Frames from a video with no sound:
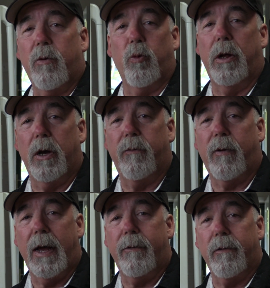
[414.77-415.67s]
some really good
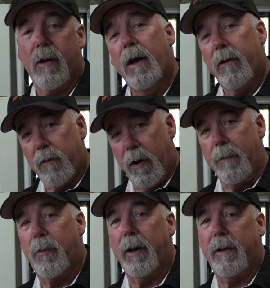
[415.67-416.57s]
flavors. Let's go
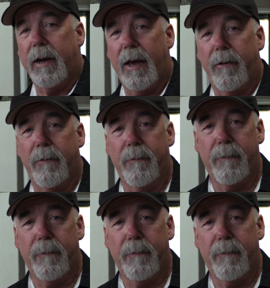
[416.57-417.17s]
ahead and put it together.